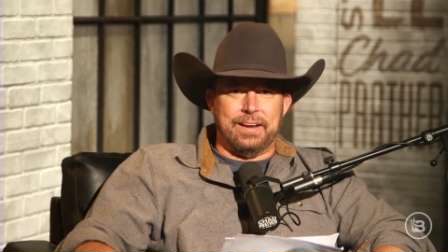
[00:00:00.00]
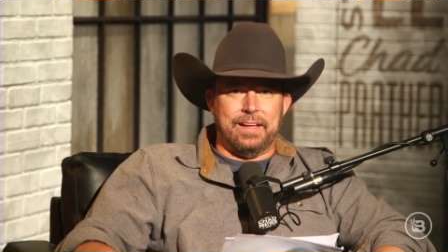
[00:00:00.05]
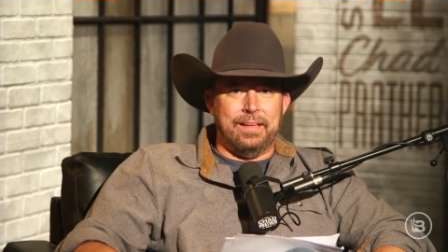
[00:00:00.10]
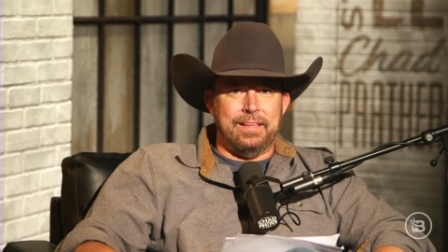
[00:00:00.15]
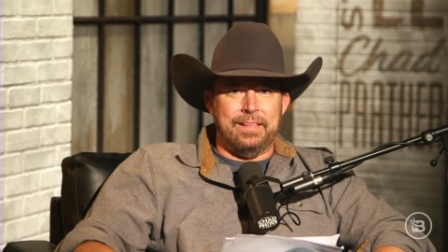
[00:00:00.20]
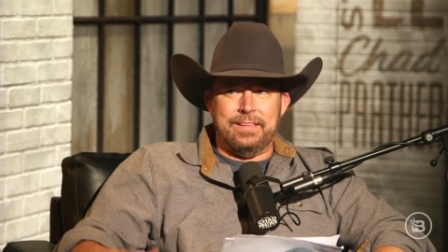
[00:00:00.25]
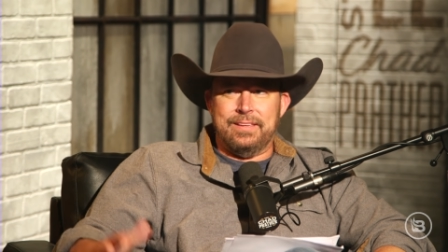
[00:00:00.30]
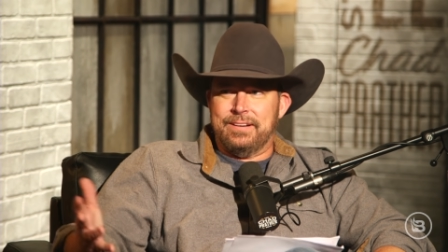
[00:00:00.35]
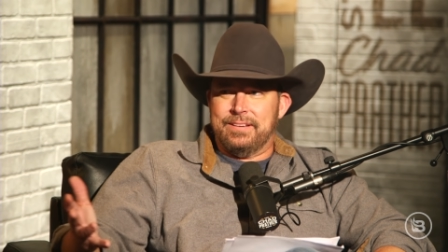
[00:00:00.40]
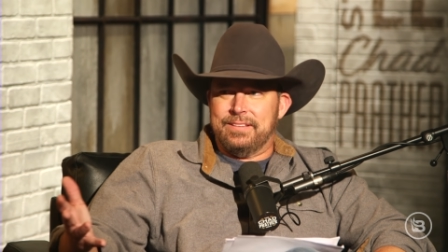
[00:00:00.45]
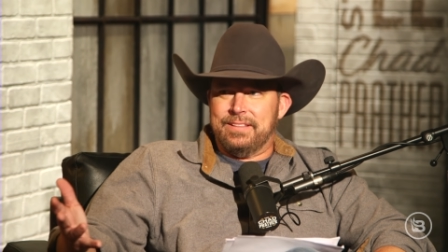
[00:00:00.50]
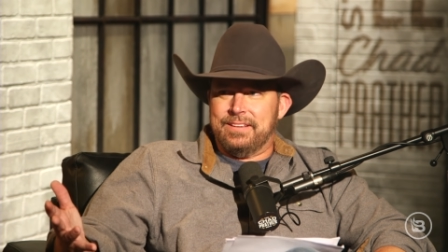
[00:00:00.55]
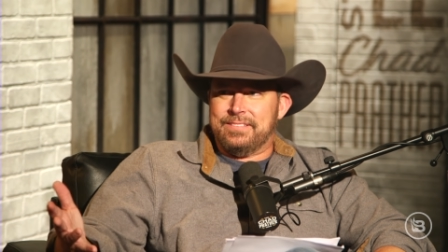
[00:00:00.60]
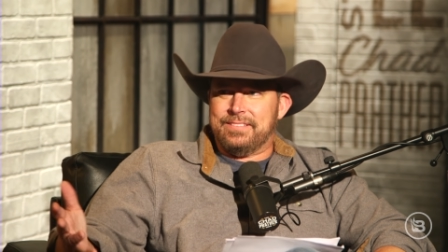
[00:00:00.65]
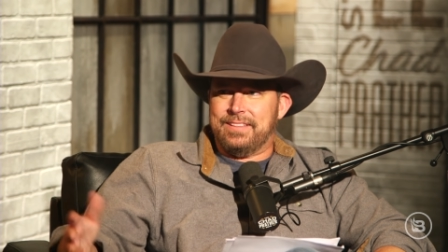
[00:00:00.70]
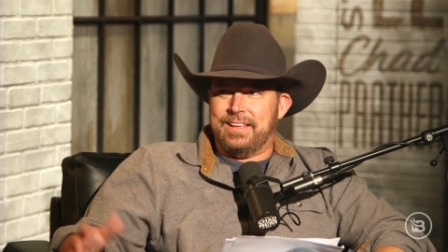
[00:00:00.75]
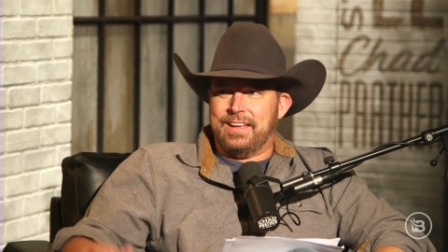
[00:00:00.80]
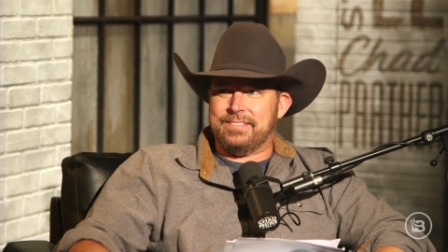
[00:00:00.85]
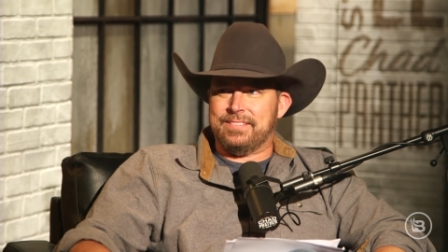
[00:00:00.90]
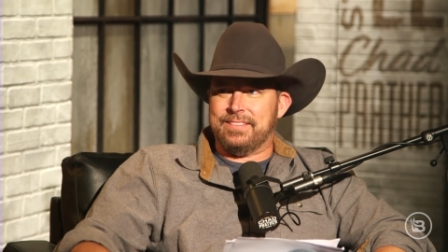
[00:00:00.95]
I, you know
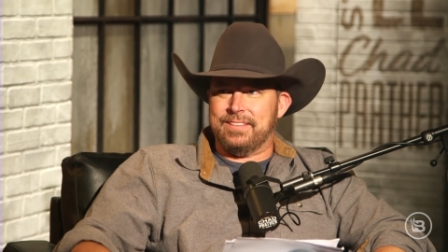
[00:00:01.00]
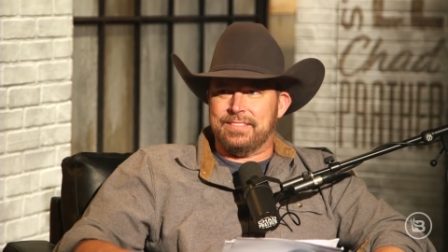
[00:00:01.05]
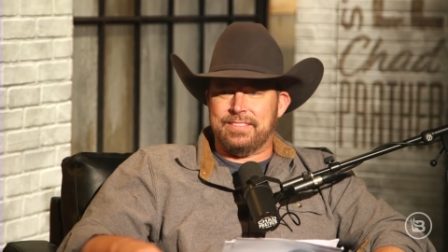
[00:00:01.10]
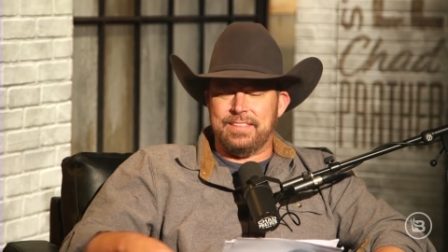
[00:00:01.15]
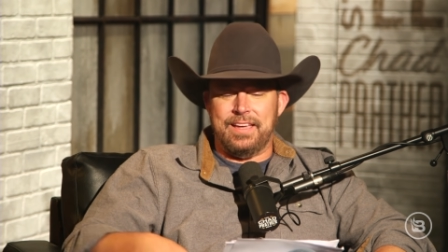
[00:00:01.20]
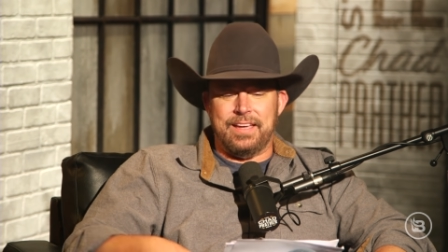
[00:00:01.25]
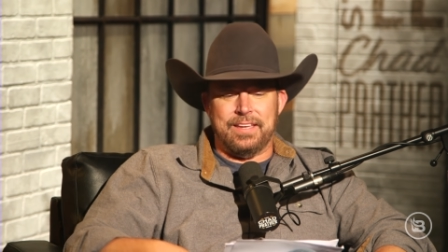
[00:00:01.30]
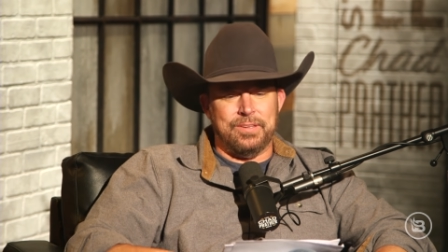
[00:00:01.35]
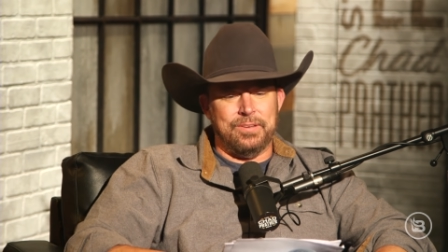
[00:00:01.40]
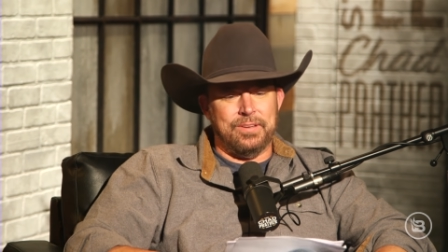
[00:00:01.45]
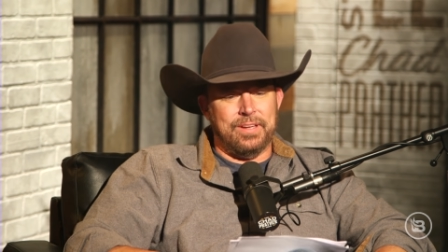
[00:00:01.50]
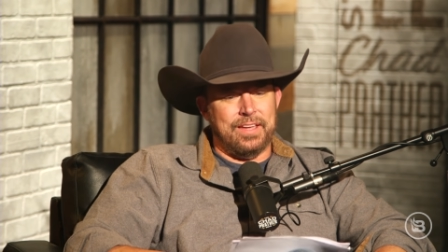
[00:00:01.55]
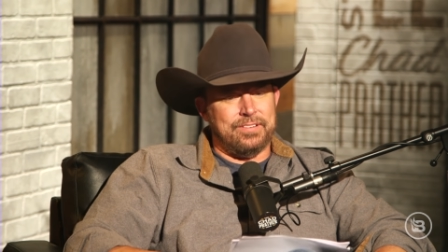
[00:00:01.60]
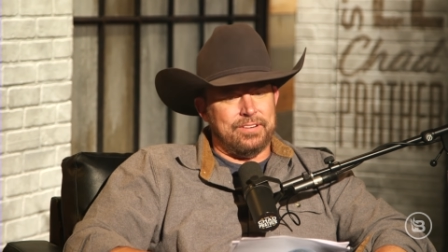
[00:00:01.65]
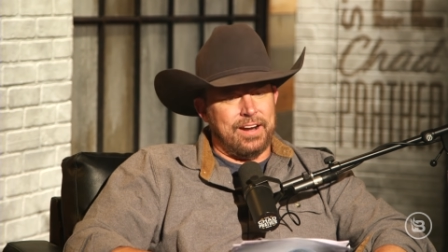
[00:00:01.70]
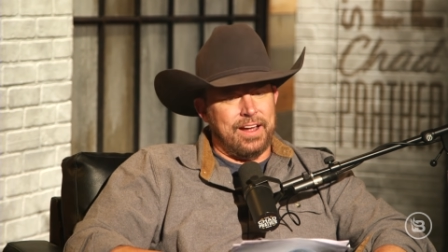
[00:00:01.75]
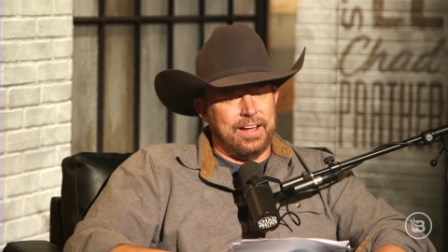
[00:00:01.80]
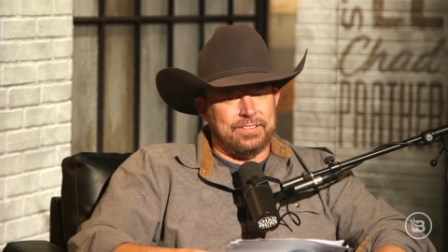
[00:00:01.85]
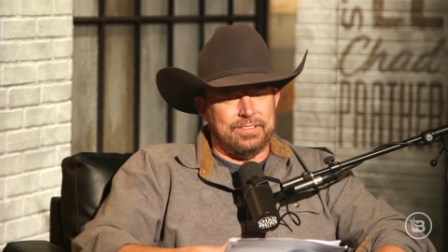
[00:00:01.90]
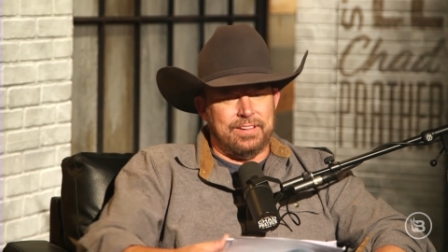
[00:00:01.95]
that's that's the thing. You guys
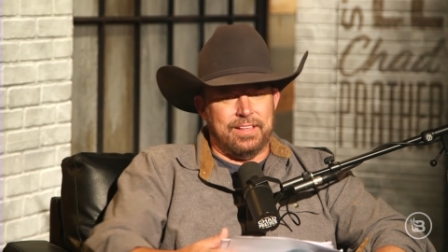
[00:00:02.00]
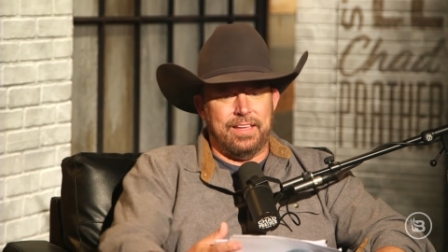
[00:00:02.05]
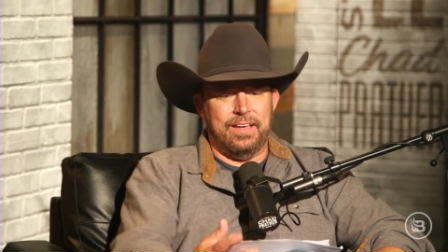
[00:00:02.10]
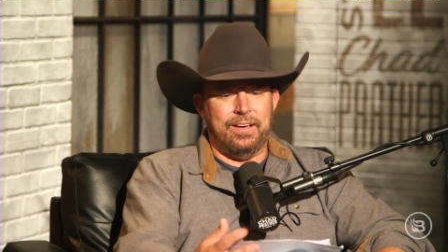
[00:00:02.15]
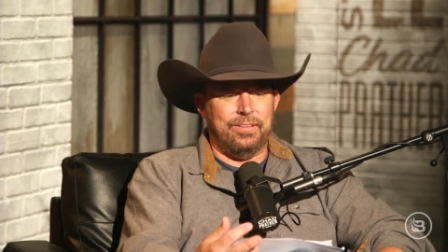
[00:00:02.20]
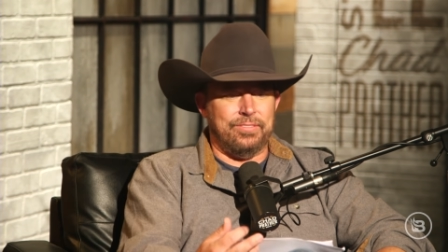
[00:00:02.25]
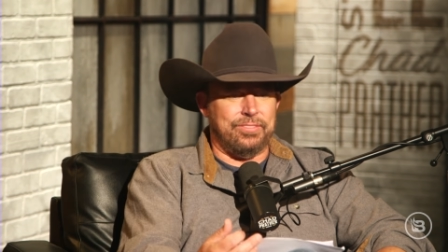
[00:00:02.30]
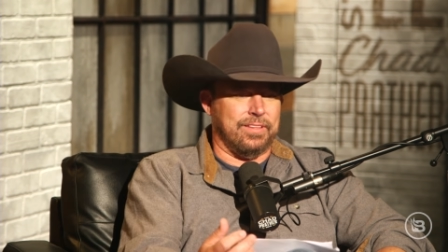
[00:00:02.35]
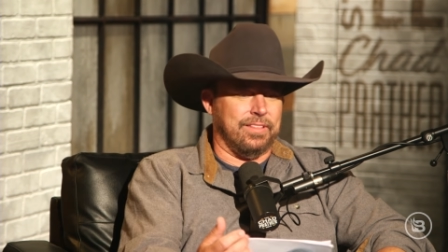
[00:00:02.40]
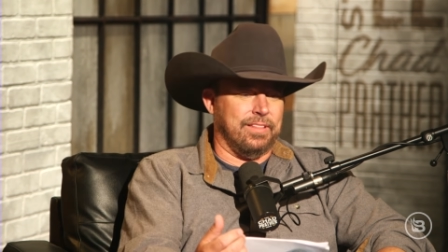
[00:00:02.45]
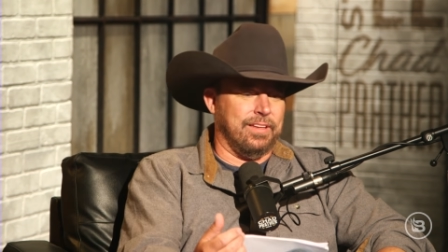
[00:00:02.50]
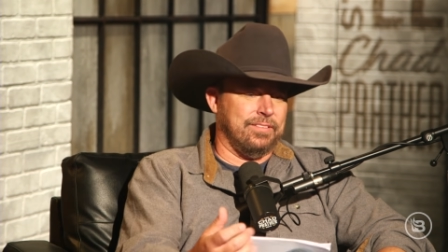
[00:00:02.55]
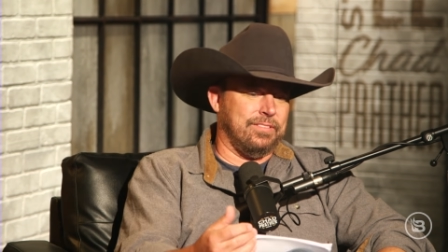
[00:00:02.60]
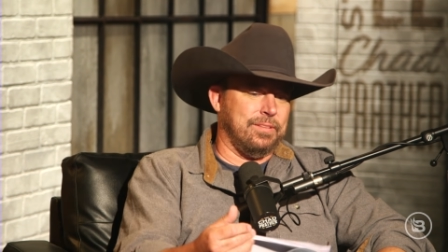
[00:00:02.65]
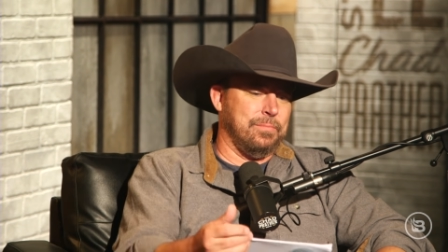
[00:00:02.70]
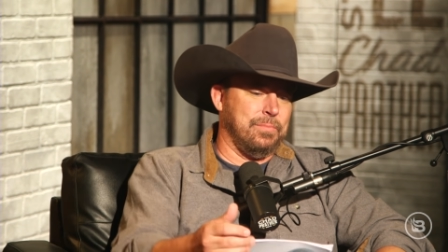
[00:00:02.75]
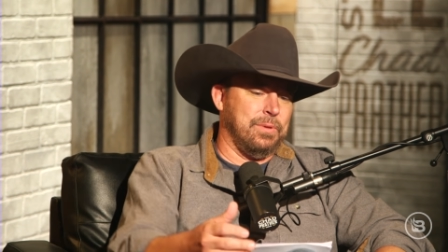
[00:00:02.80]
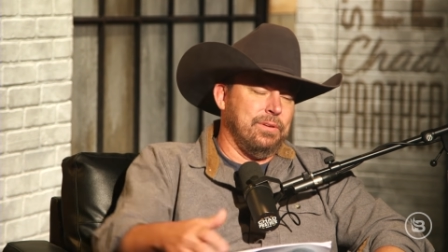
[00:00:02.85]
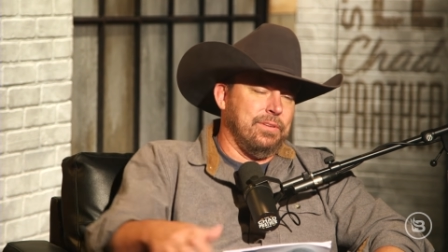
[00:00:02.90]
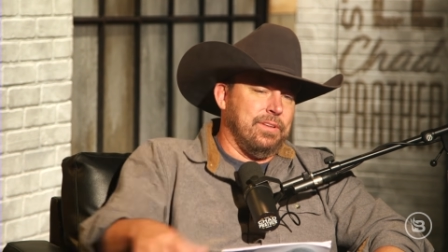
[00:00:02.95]
are actually healthy. That's
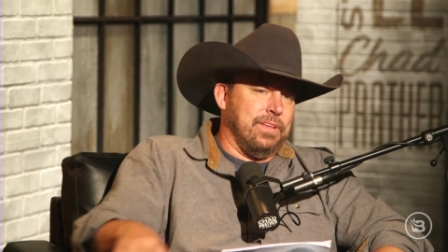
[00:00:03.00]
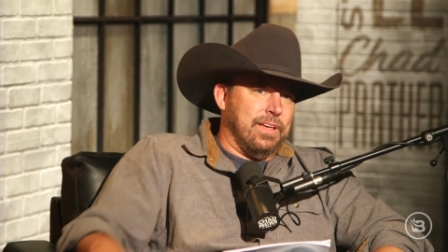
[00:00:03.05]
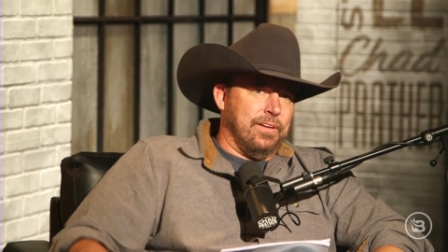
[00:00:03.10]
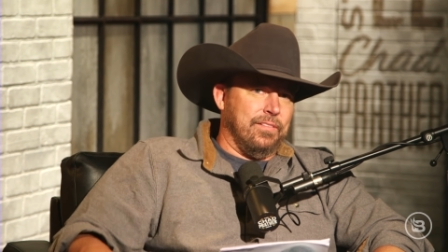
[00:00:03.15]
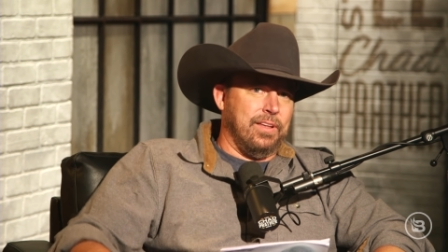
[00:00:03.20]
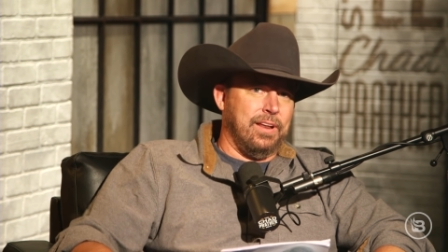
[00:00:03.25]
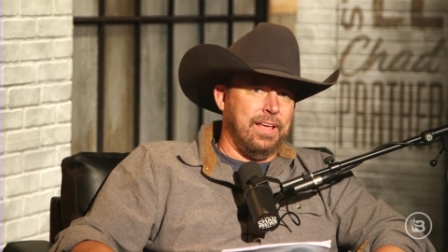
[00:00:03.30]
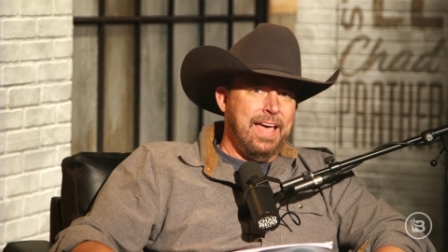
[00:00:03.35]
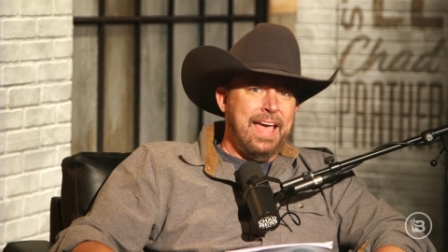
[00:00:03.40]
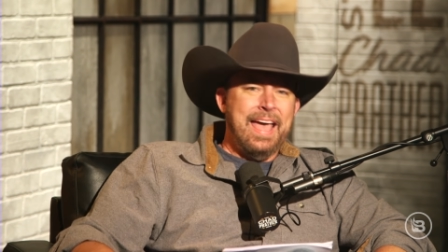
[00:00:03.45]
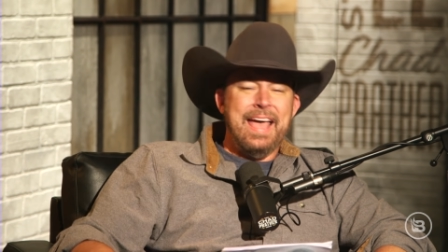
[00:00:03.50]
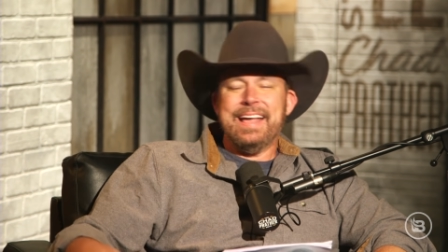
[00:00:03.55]
the beauty of it.